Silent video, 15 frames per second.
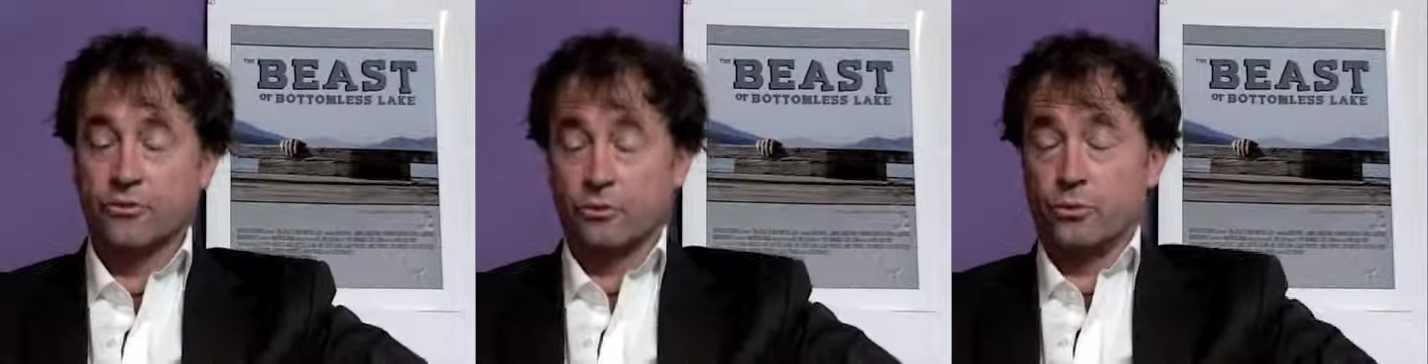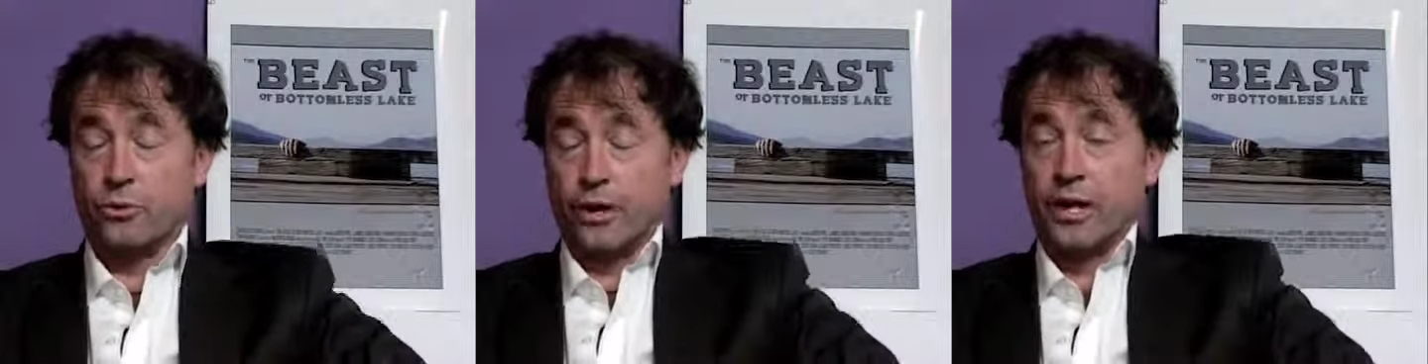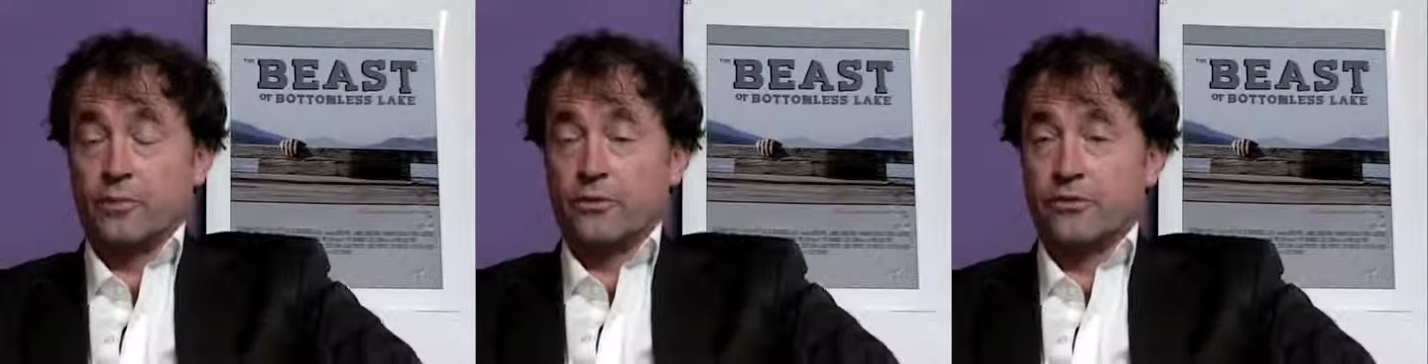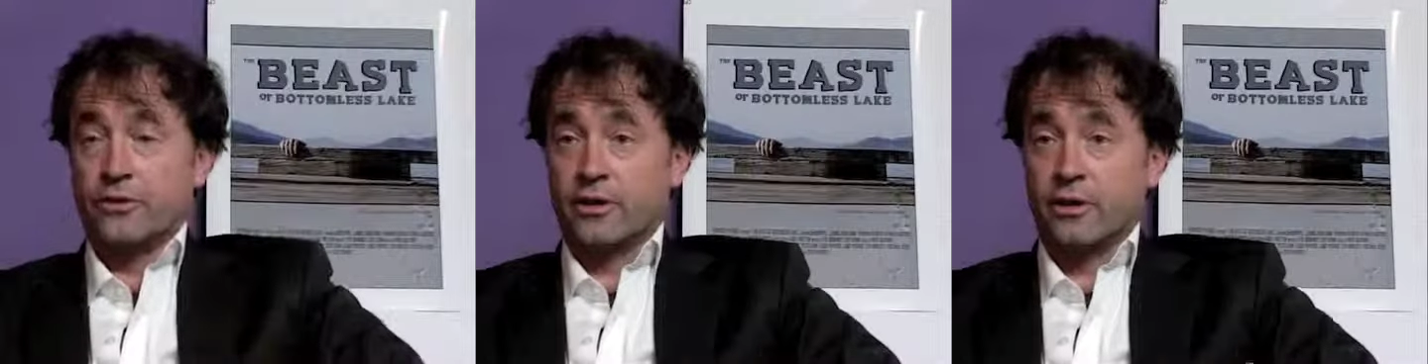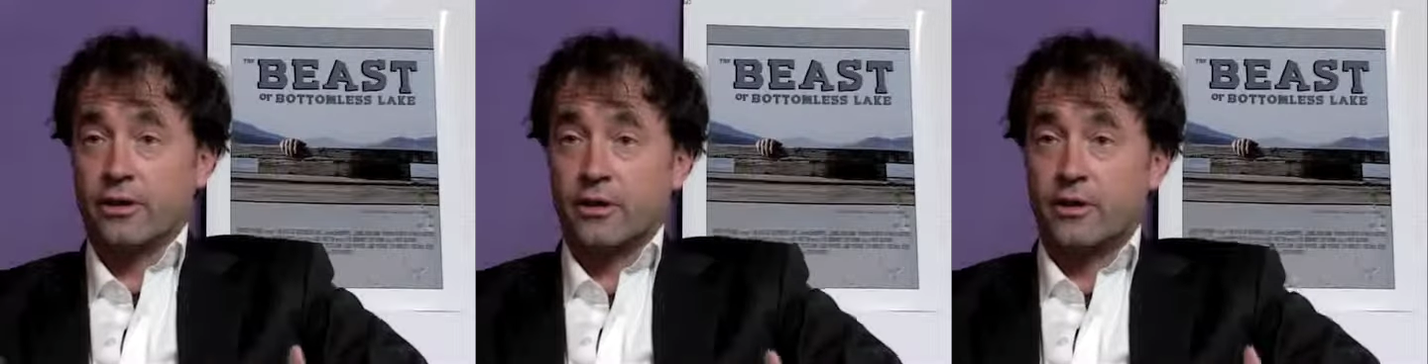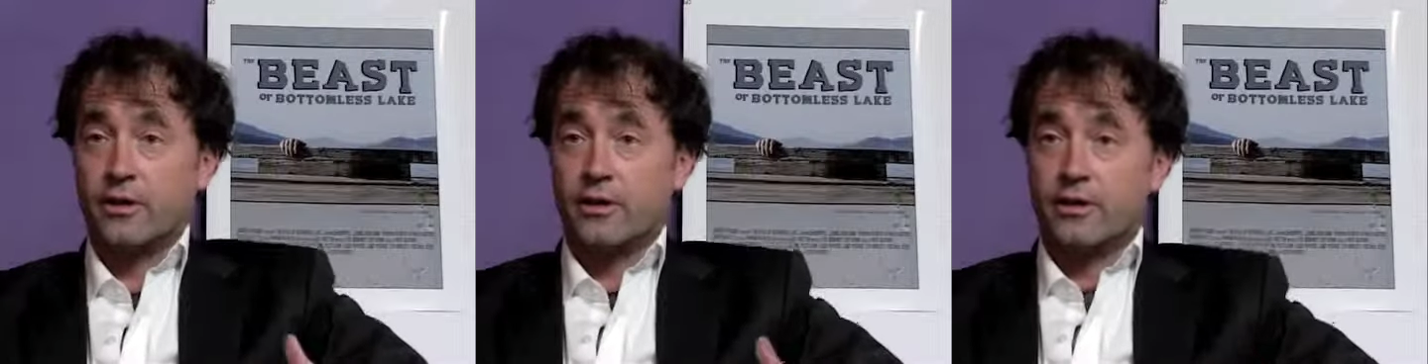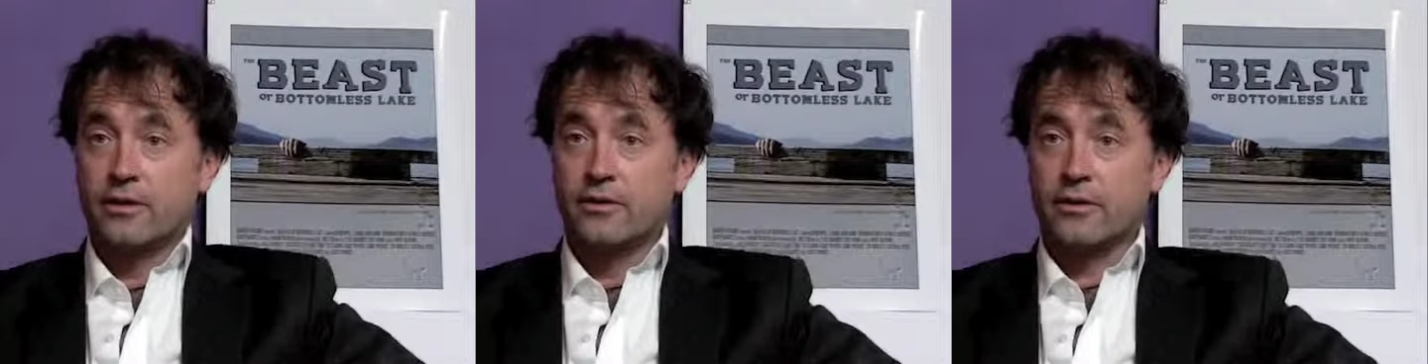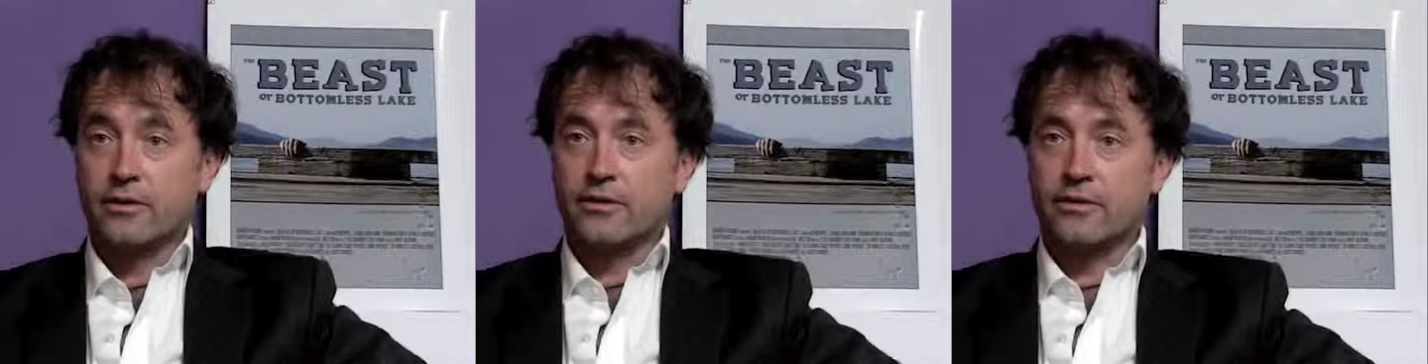were able
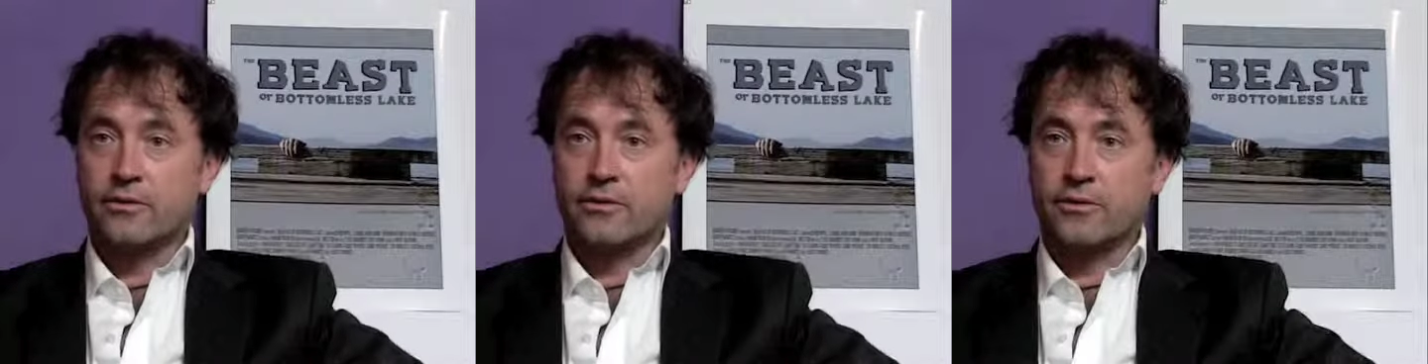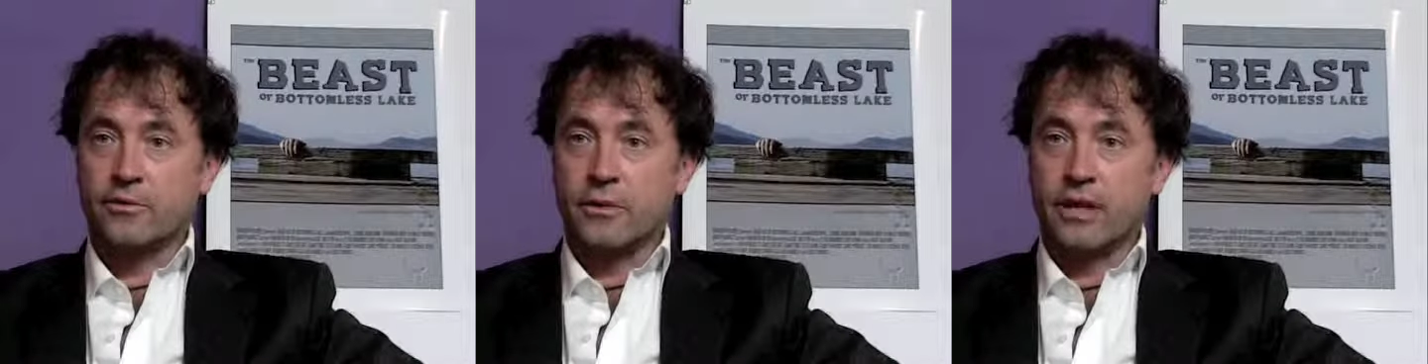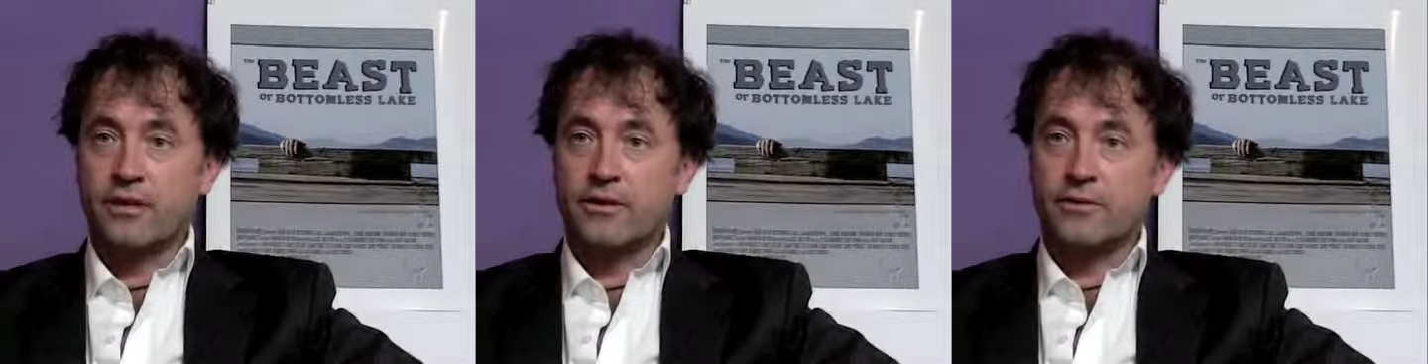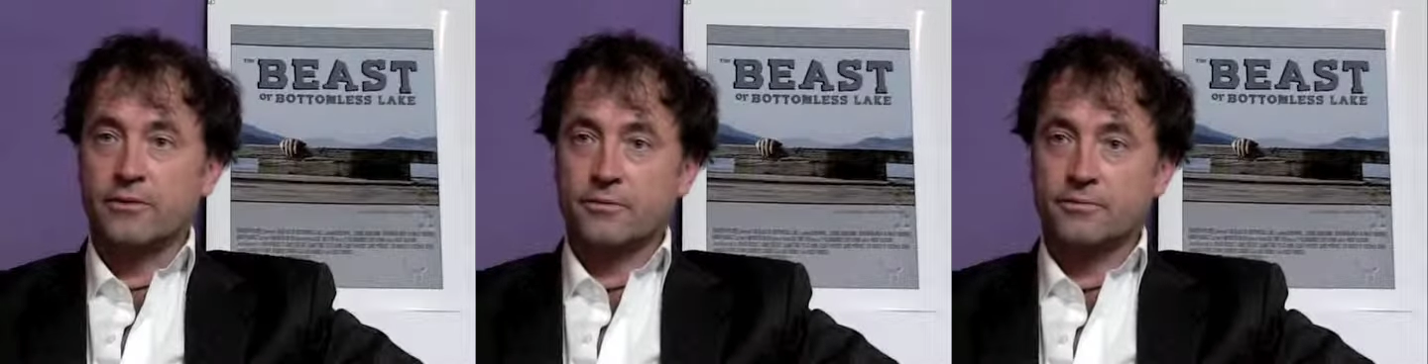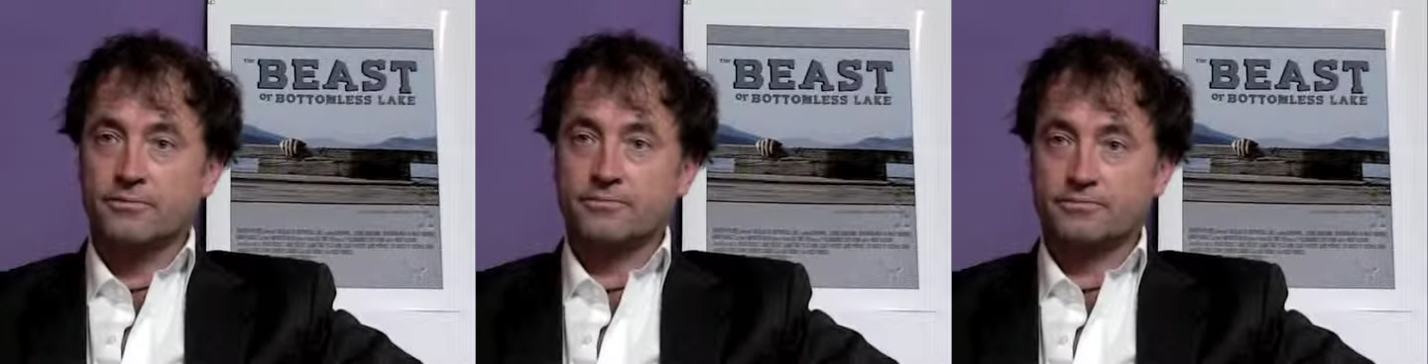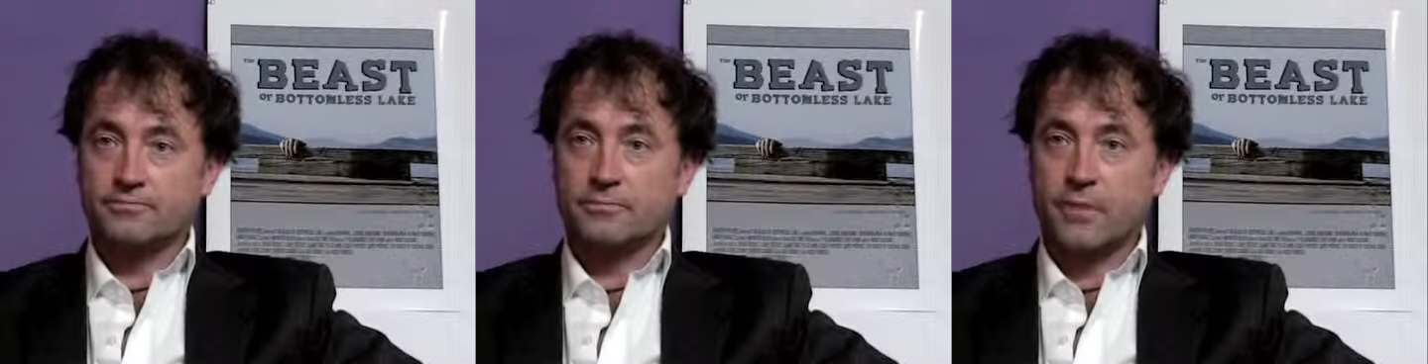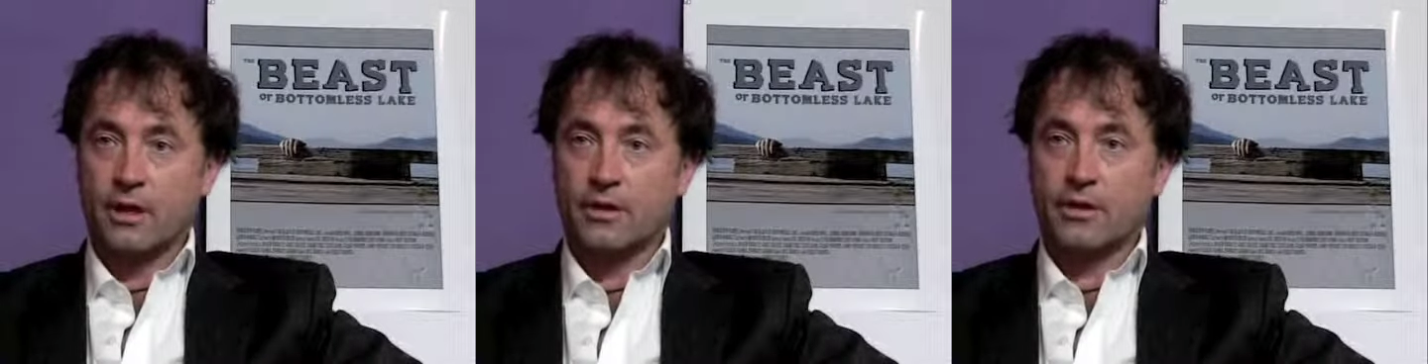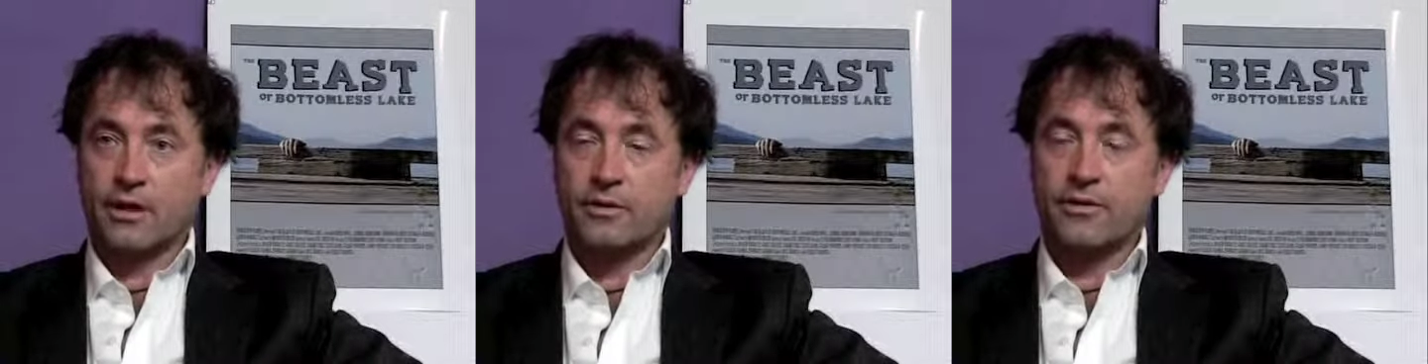to make this
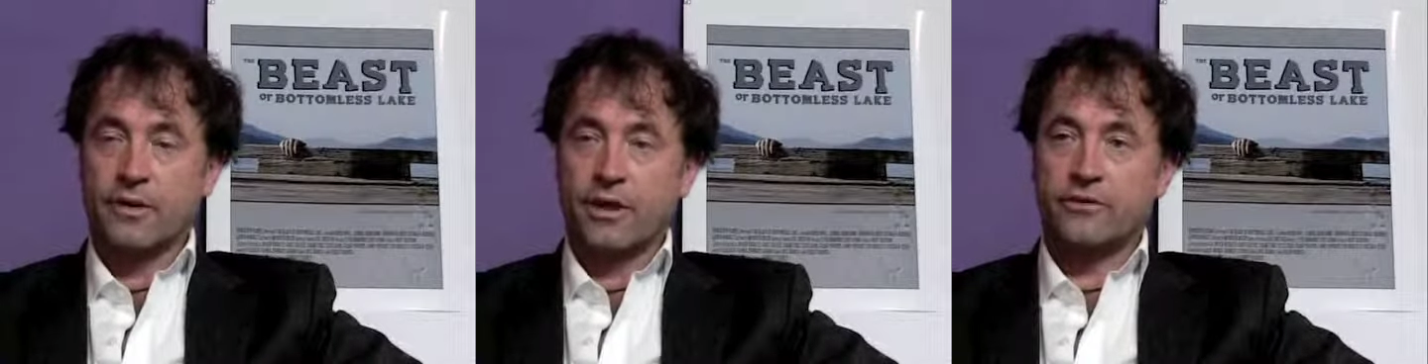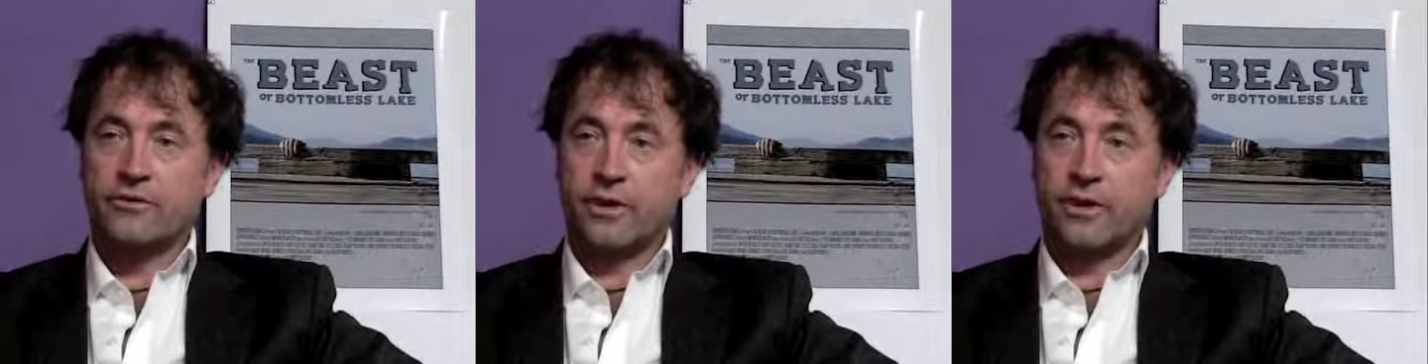under that